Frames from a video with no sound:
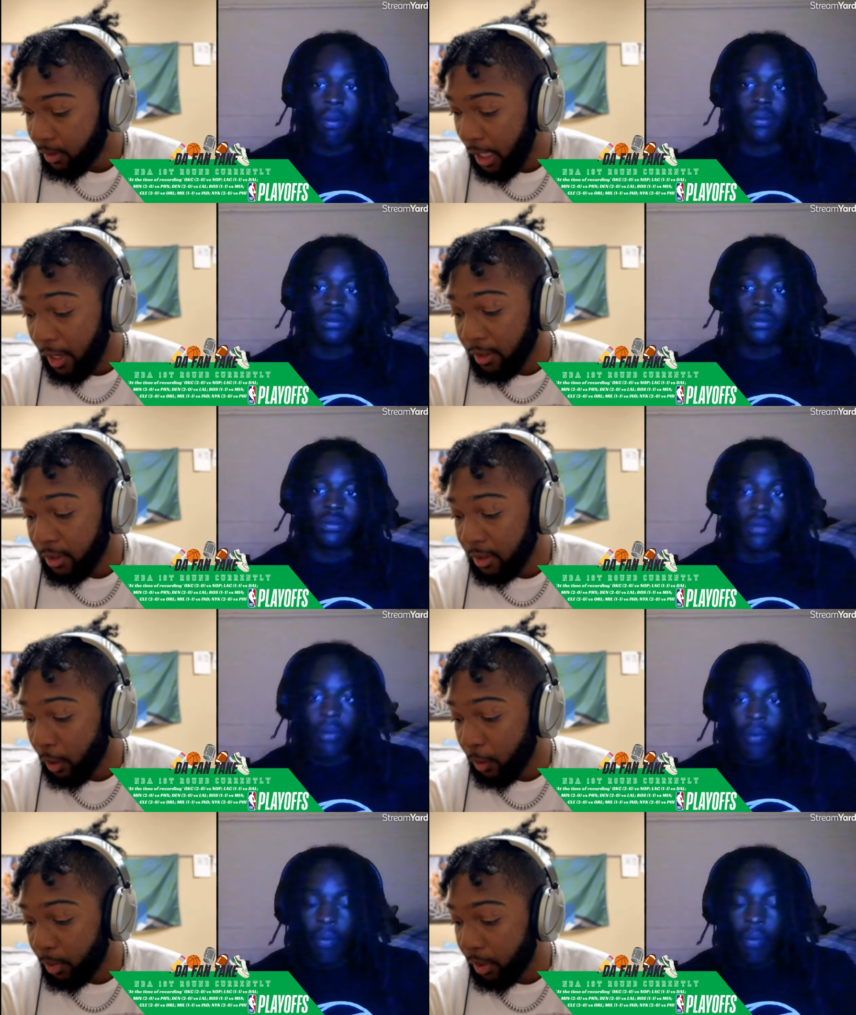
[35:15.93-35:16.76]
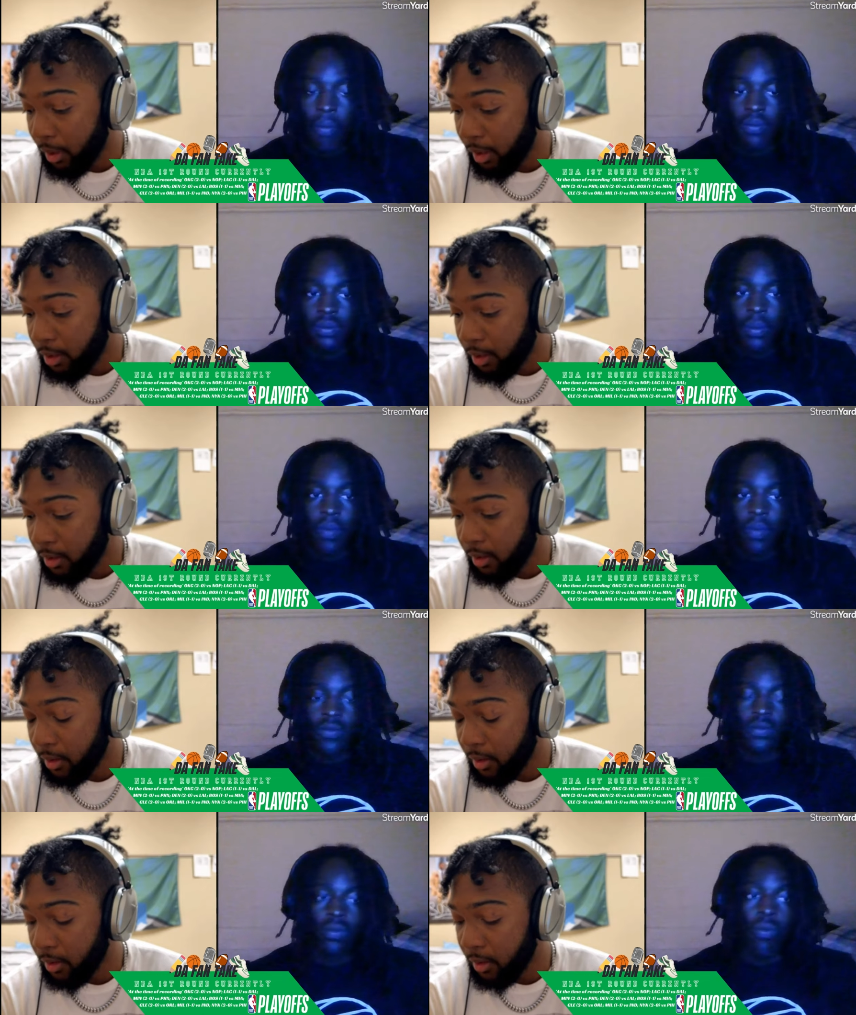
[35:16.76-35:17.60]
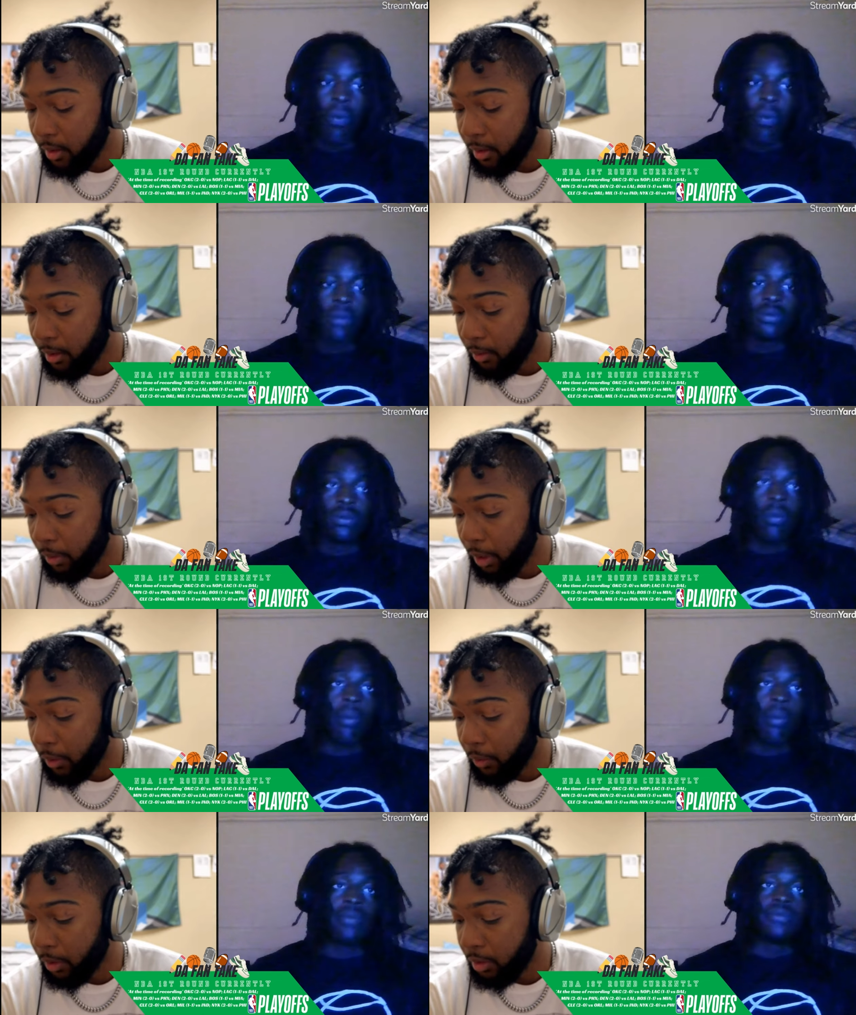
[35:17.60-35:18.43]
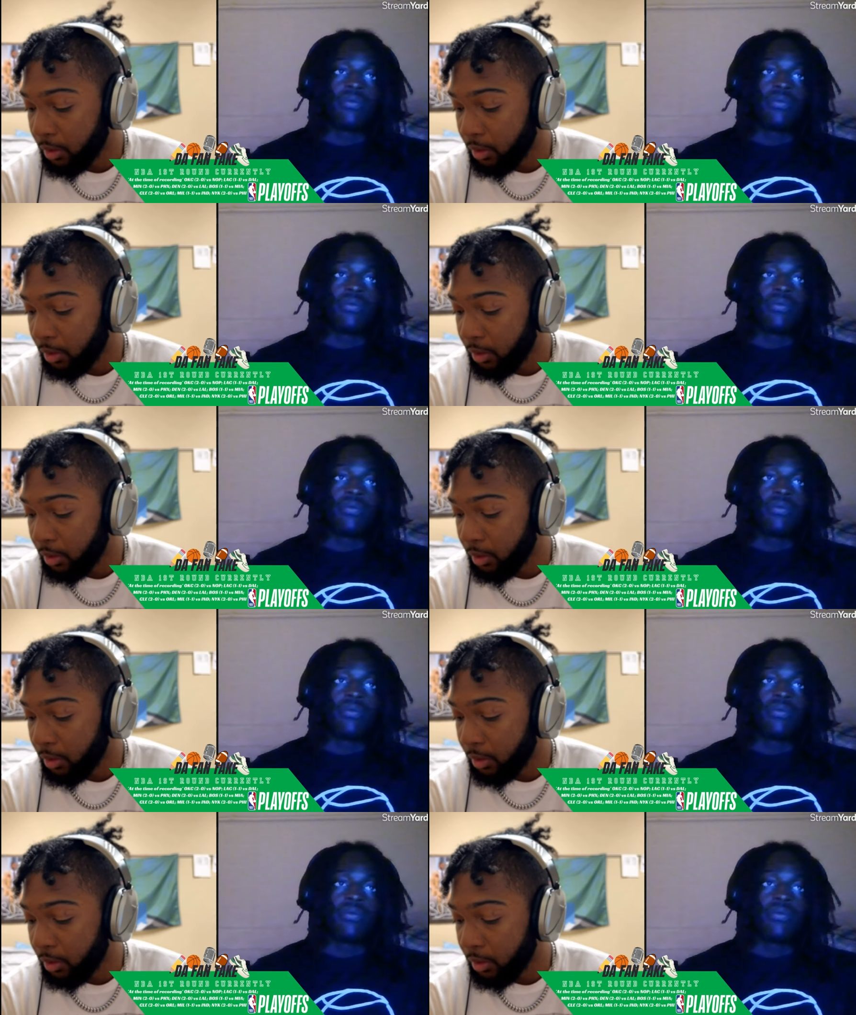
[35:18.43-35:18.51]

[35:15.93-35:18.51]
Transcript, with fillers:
Speaker 1: Austin Lopez, the the, the veteran,